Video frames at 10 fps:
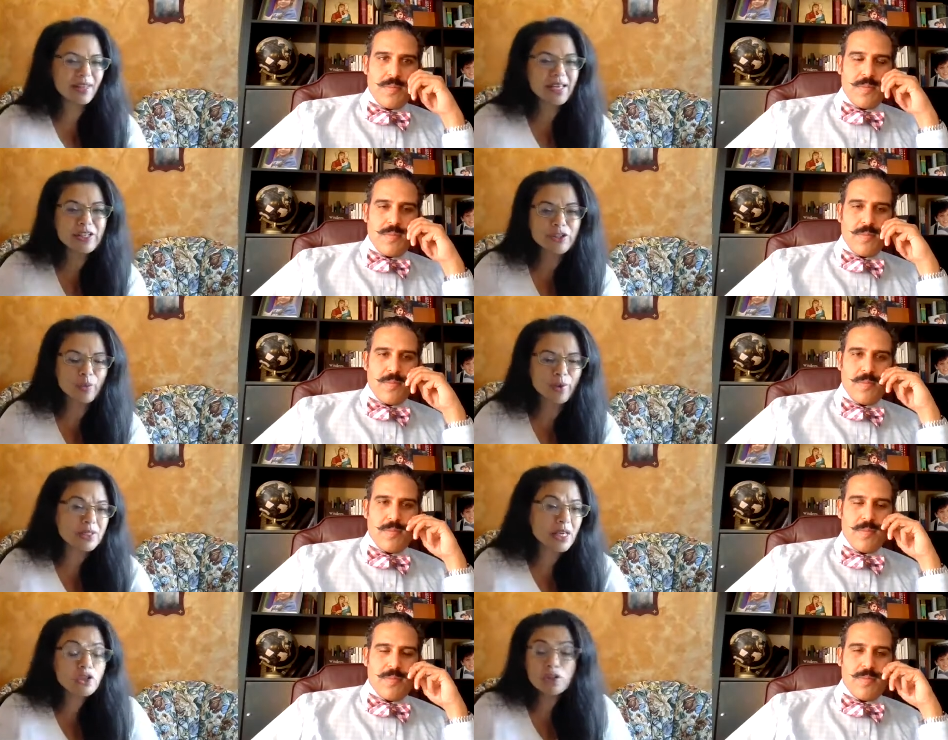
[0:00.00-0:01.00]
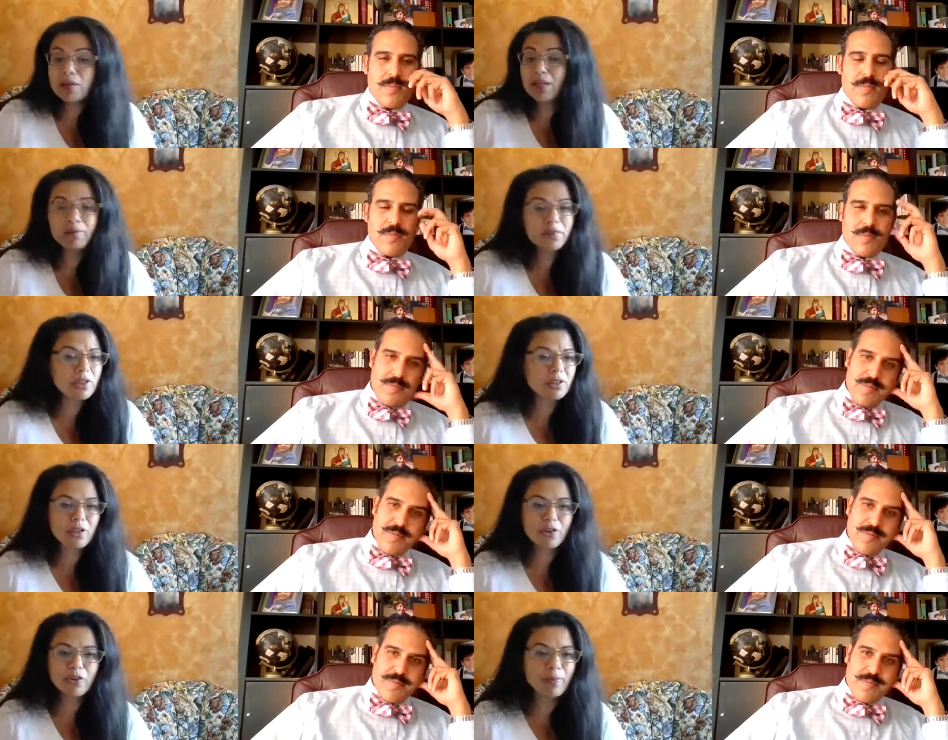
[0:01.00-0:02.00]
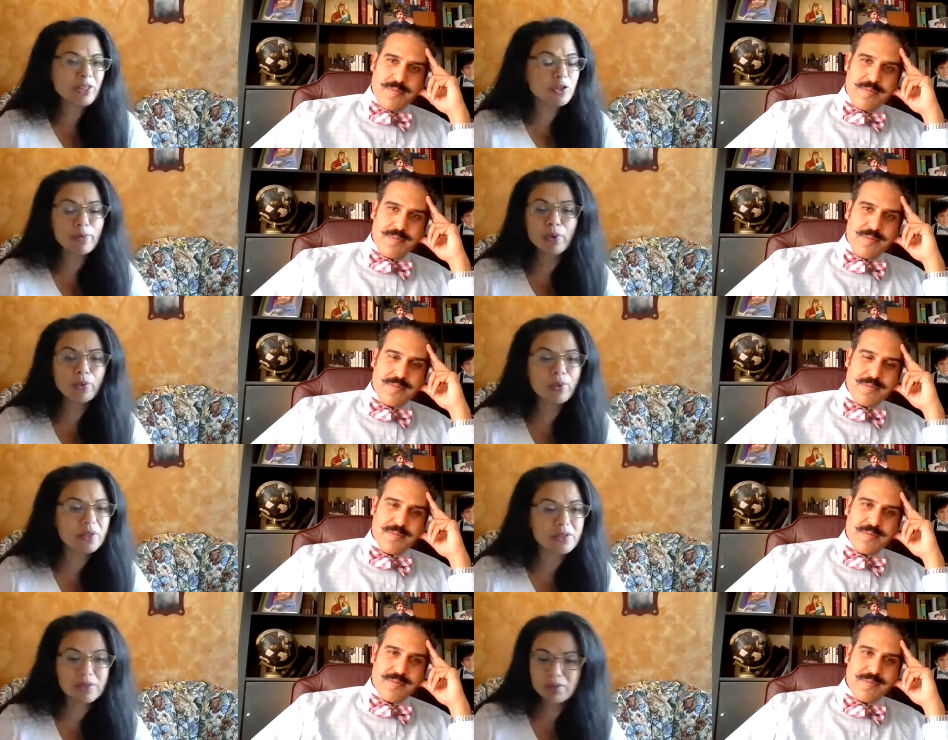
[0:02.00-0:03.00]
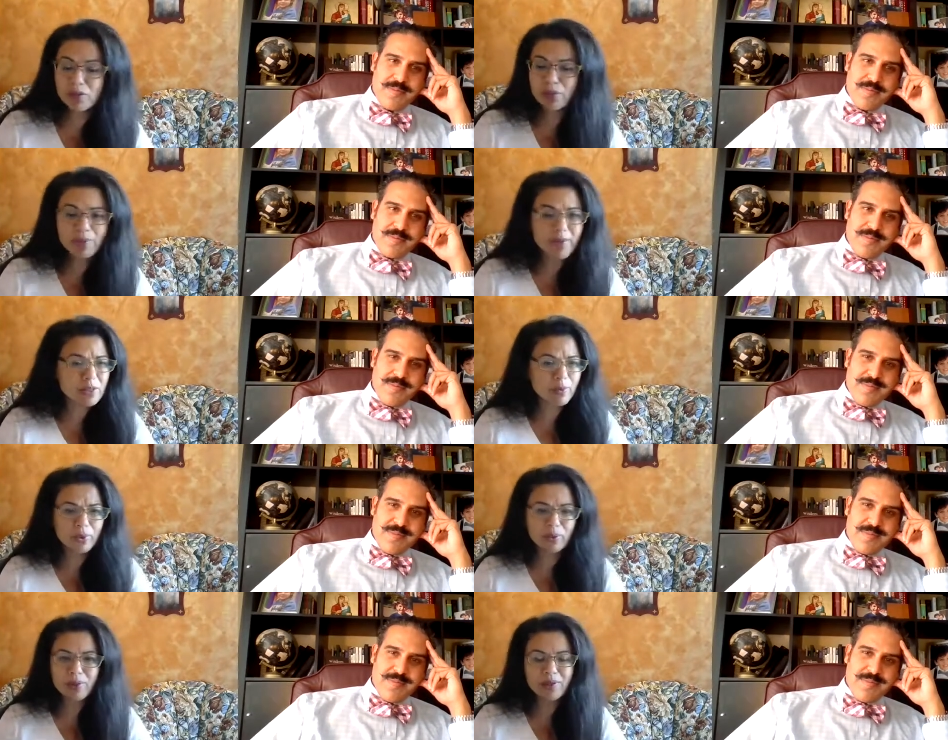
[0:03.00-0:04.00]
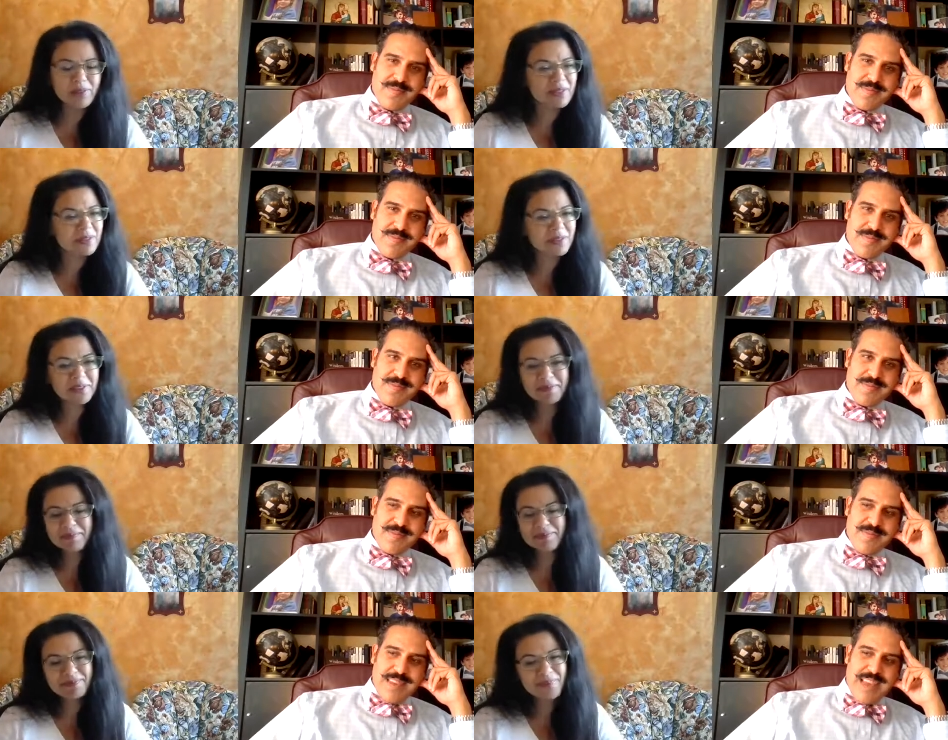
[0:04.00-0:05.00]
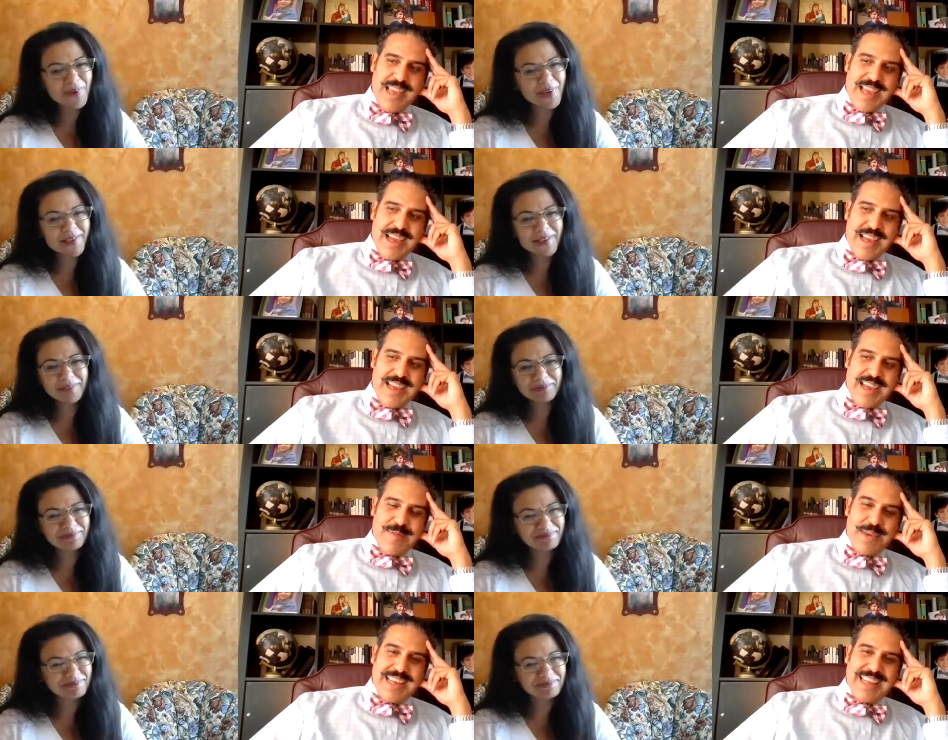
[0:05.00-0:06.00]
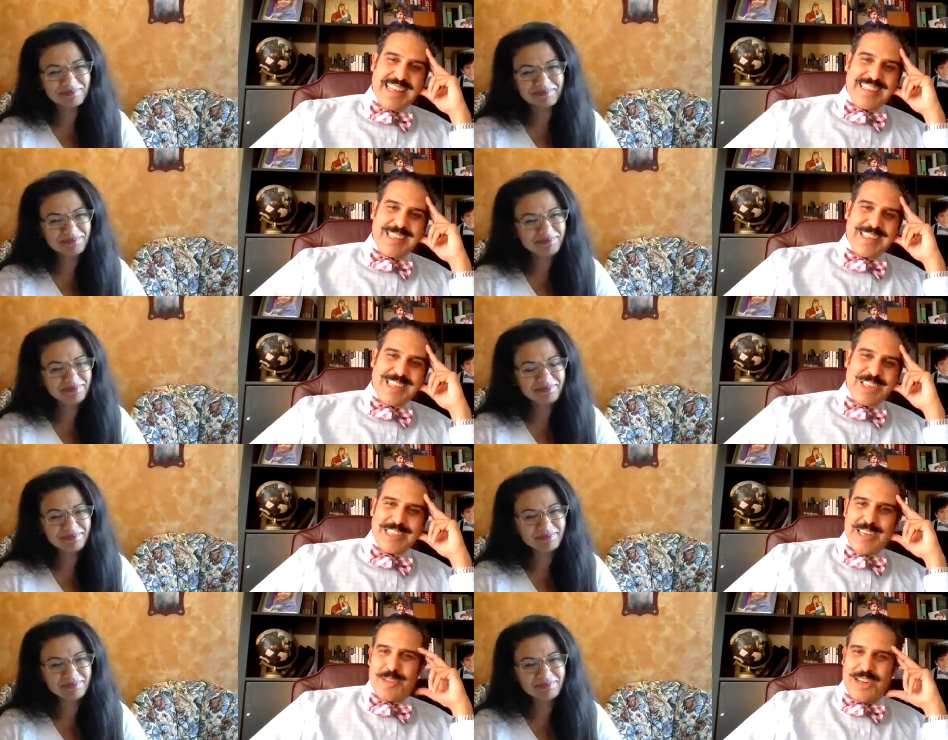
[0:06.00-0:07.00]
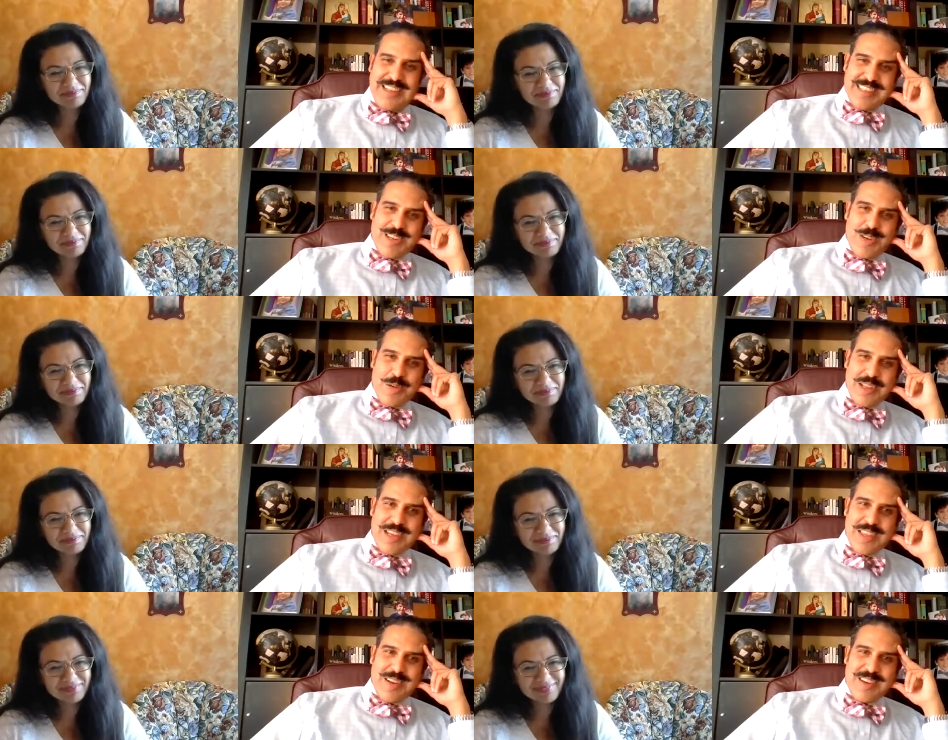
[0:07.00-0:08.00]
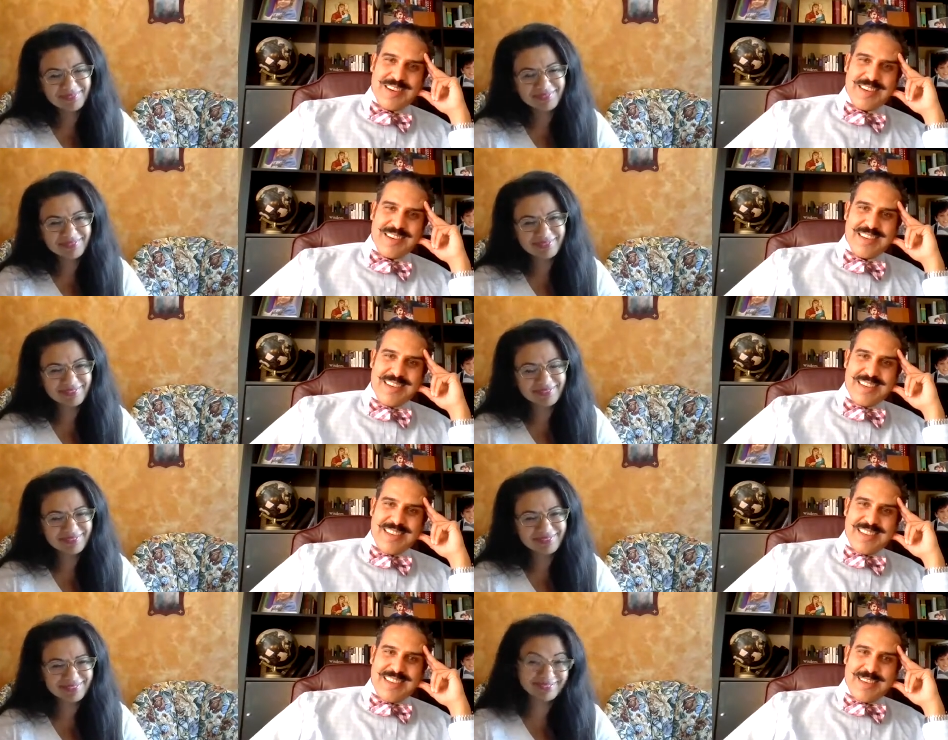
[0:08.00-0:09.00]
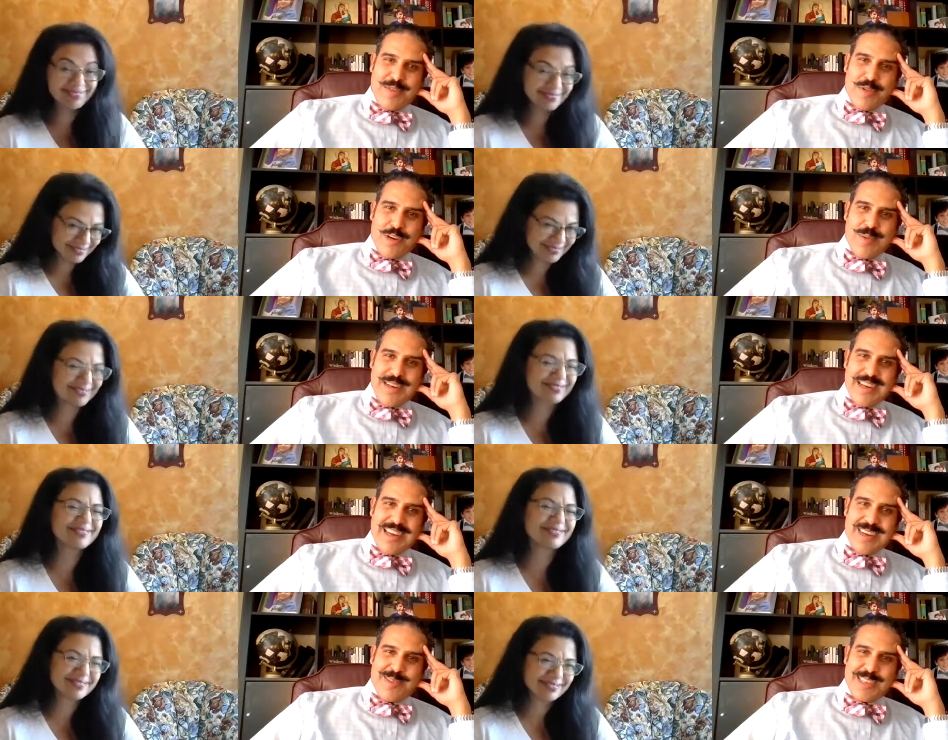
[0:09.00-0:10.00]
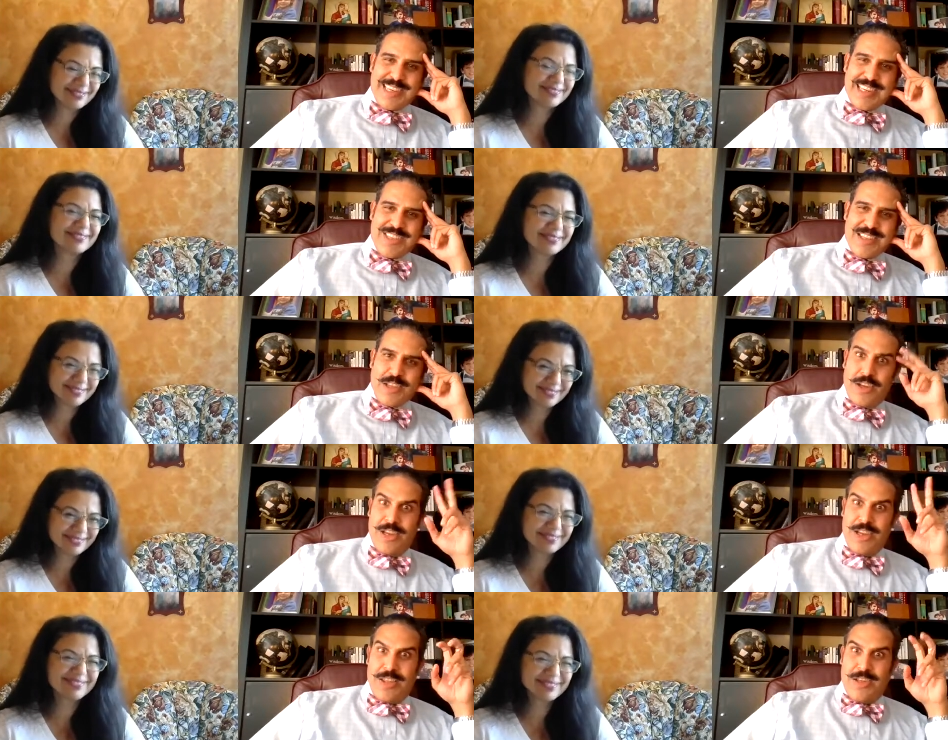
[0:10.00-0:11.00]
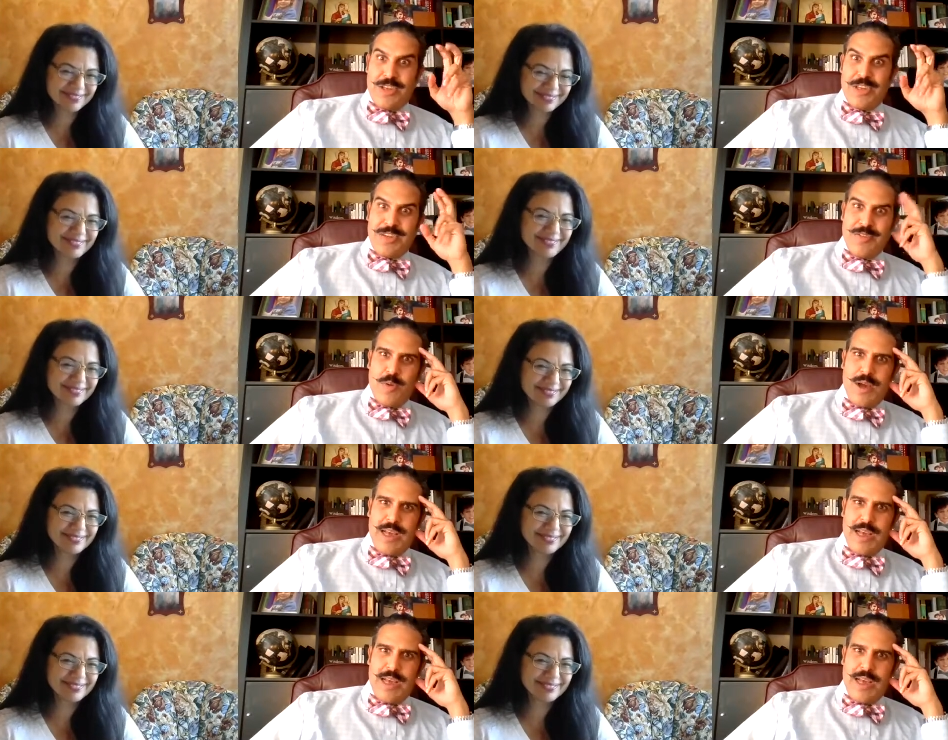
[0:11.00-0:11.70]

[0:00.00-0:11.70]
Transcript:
Speaker 1: the East brings. And, you know, the best of both worlds. Use the best of both worlds. Why not? I
Speaker 2: mean, that, that's a touchy subject. That's a whole other 40 minute conversation. The the good of the